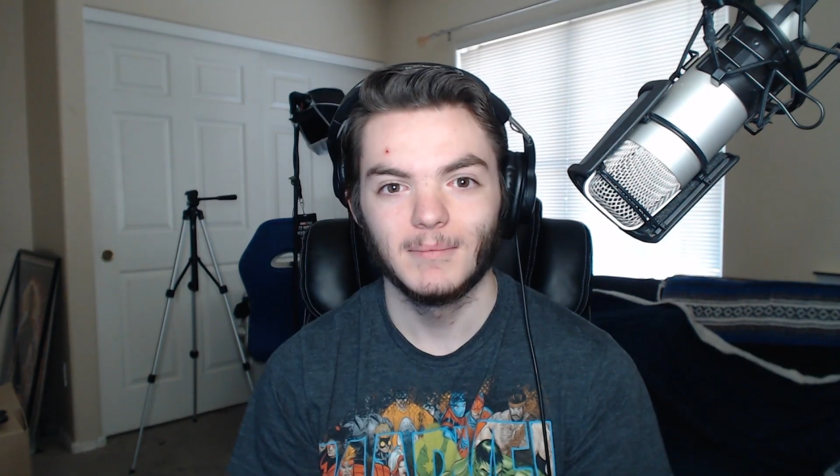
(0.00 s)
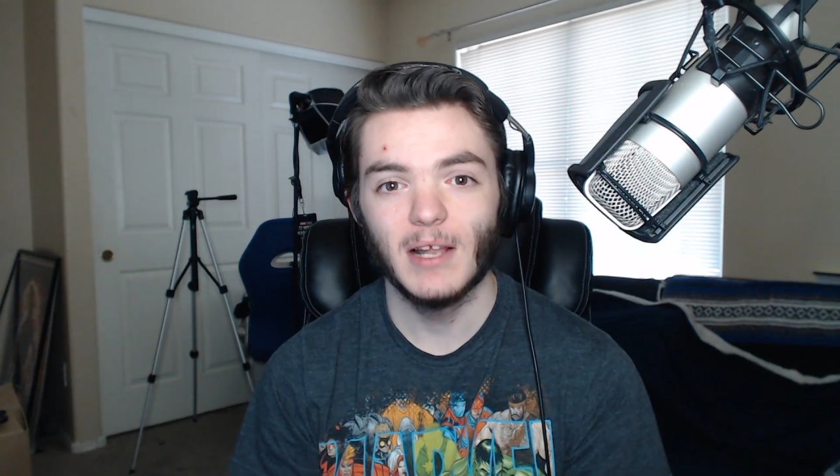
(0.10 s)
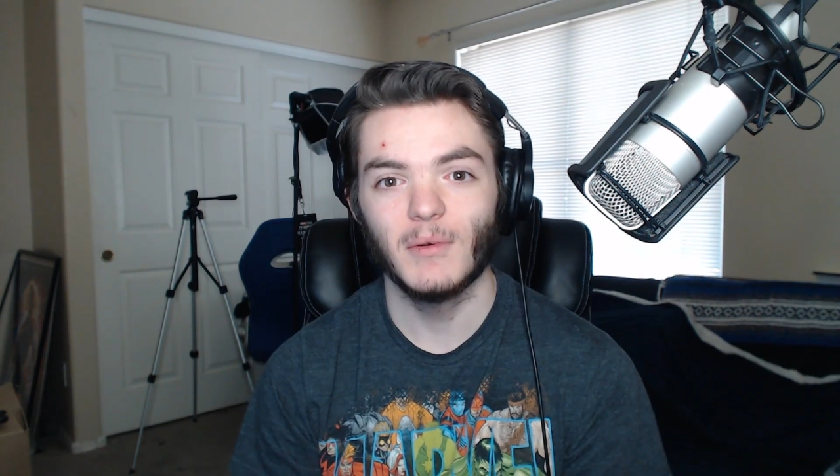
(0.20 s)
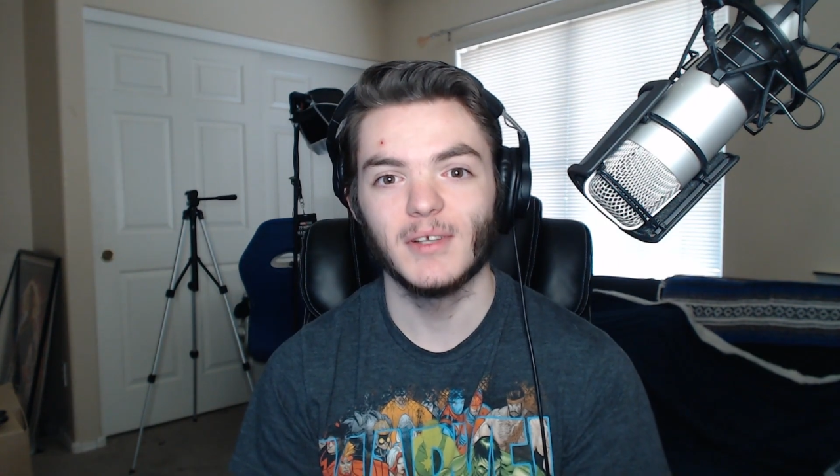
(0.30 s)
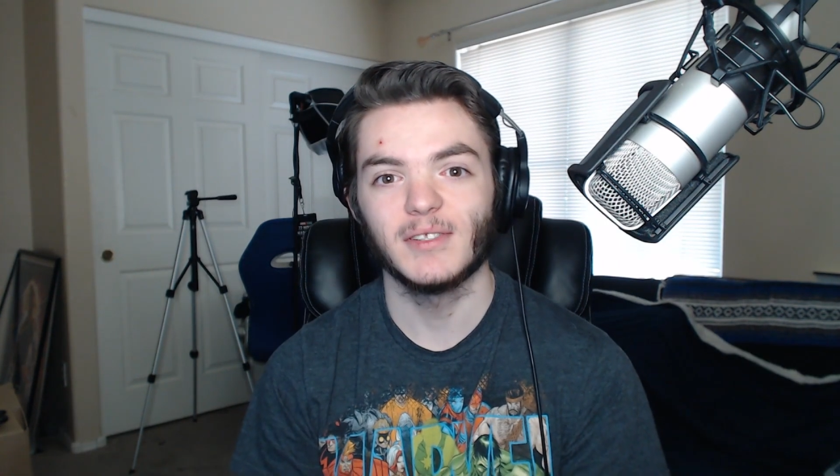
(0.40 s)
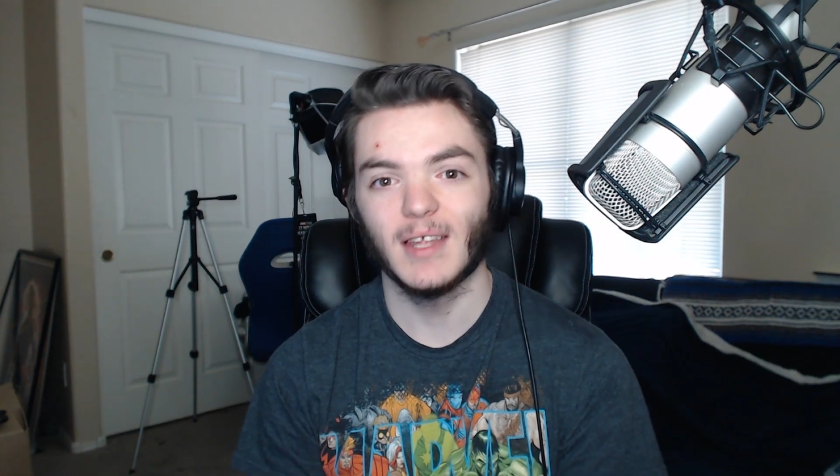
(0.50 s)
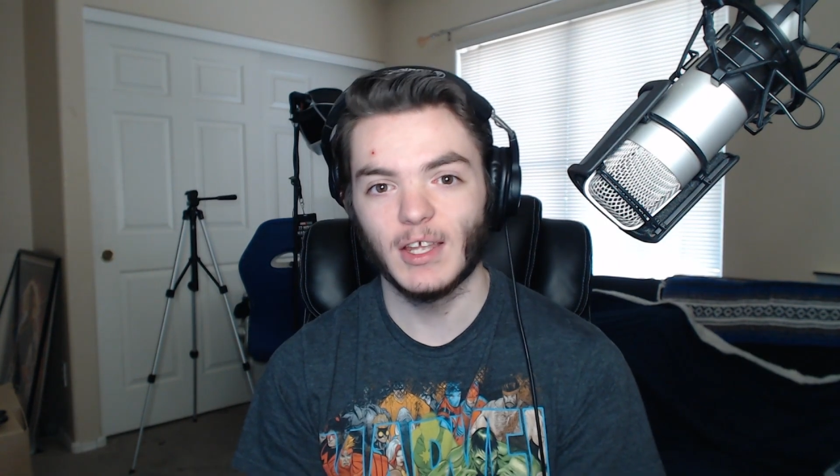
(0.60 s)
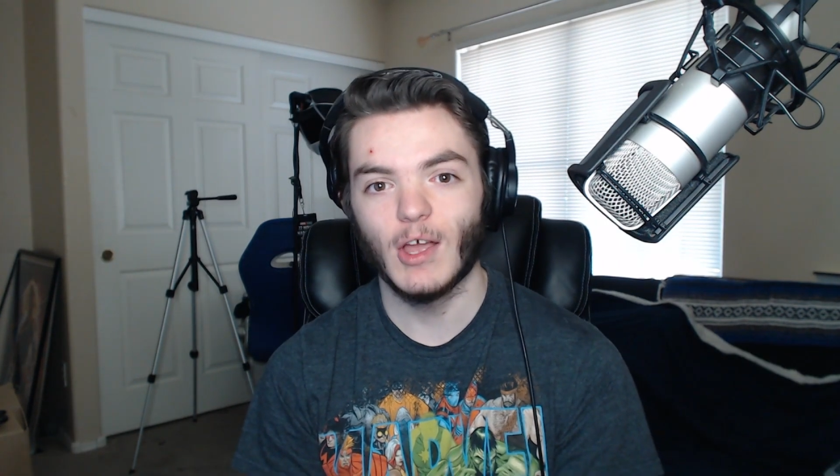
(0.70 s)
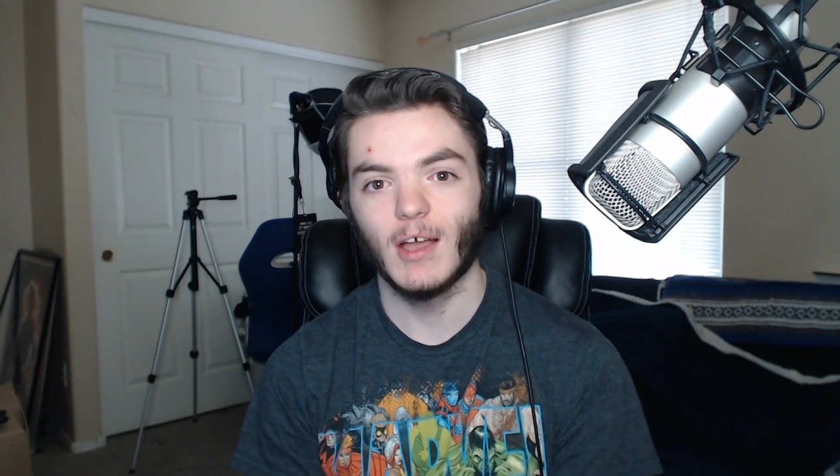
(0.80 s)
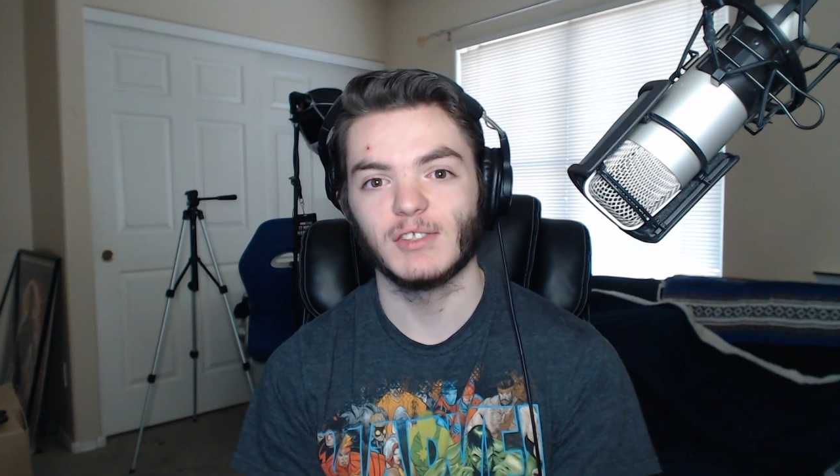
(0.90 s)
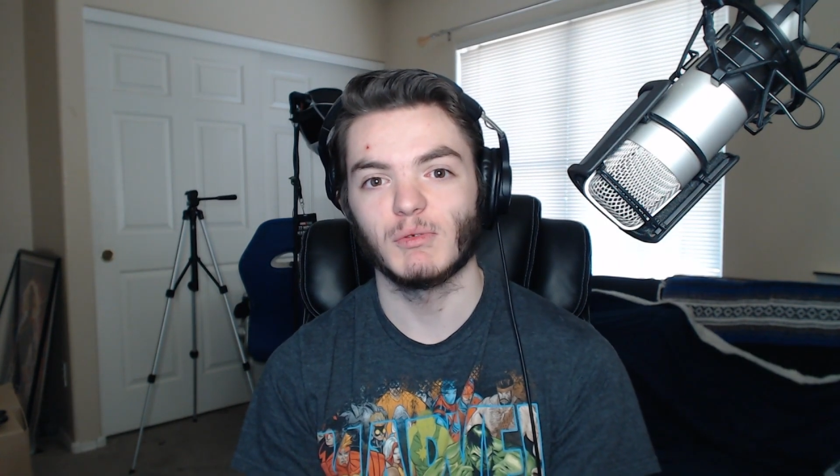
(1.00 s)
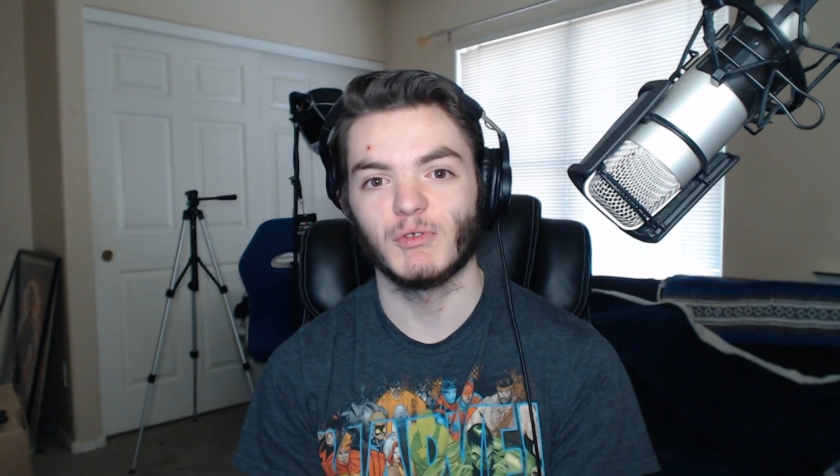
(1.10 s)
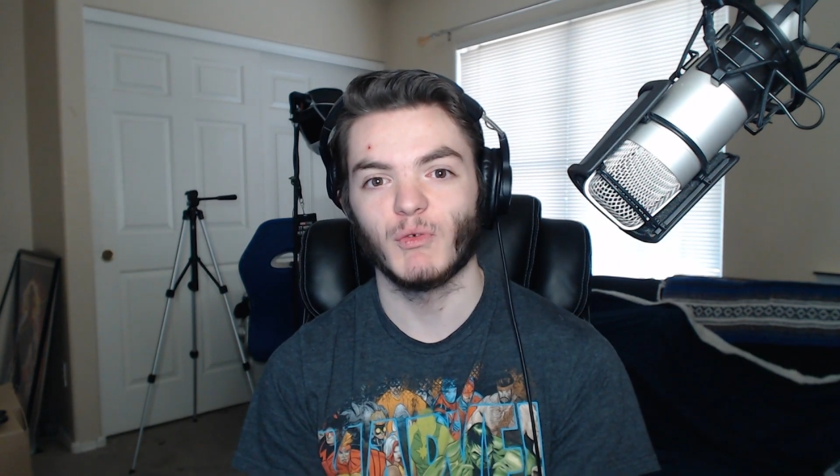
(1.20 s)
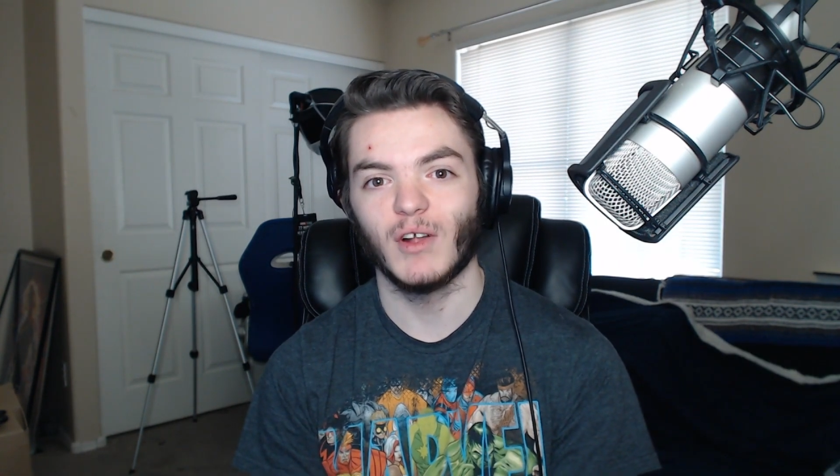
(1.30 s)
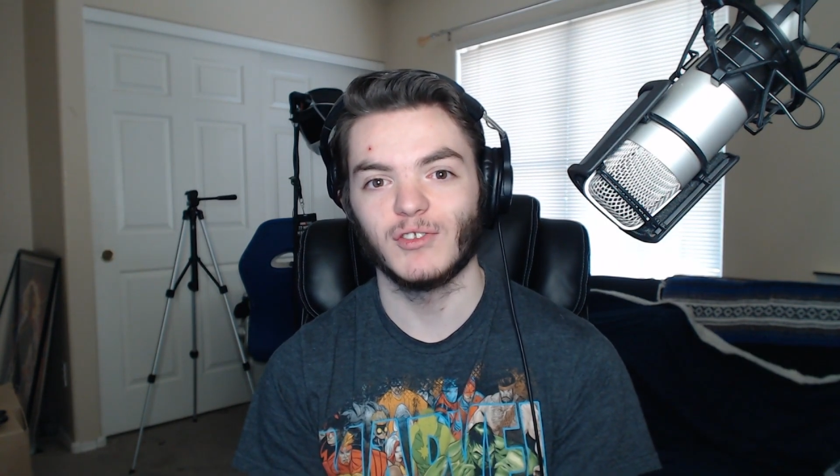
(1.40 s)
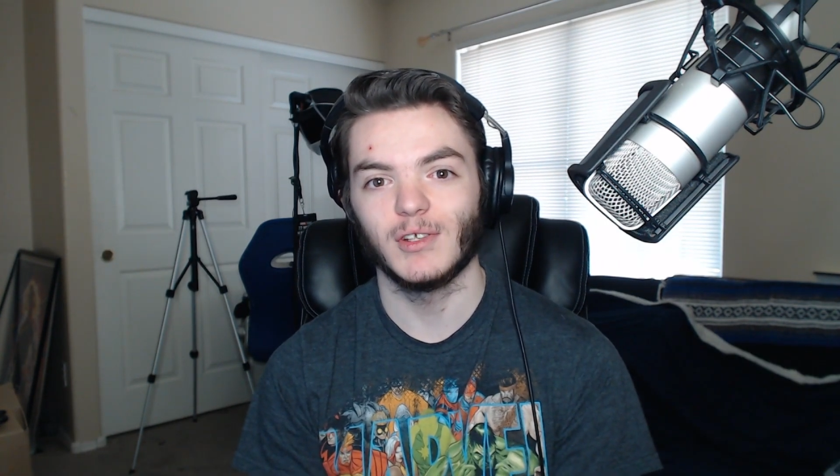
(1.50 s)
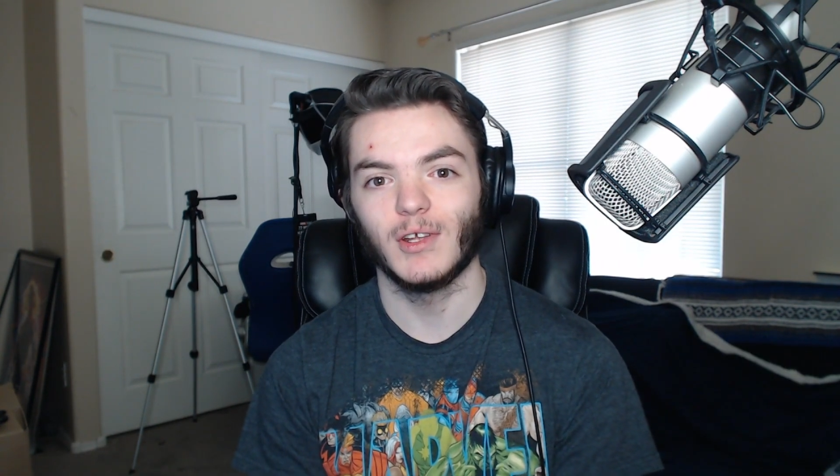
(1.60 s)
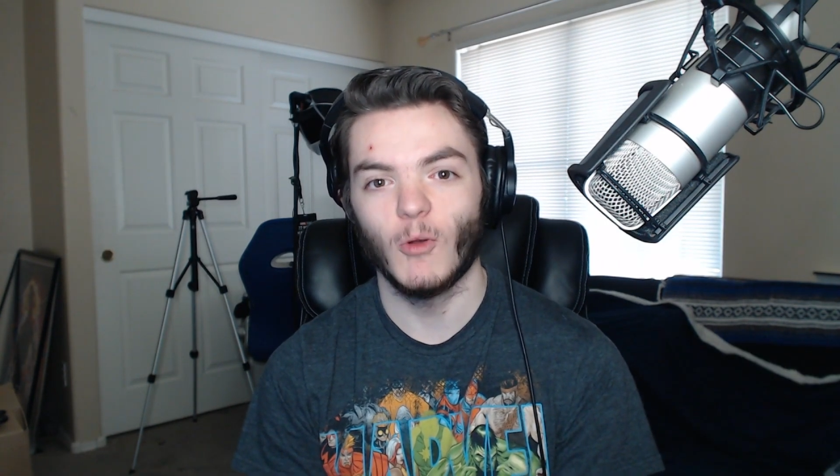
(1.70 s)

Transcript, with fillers: But anyways, thank you guys so much for watching.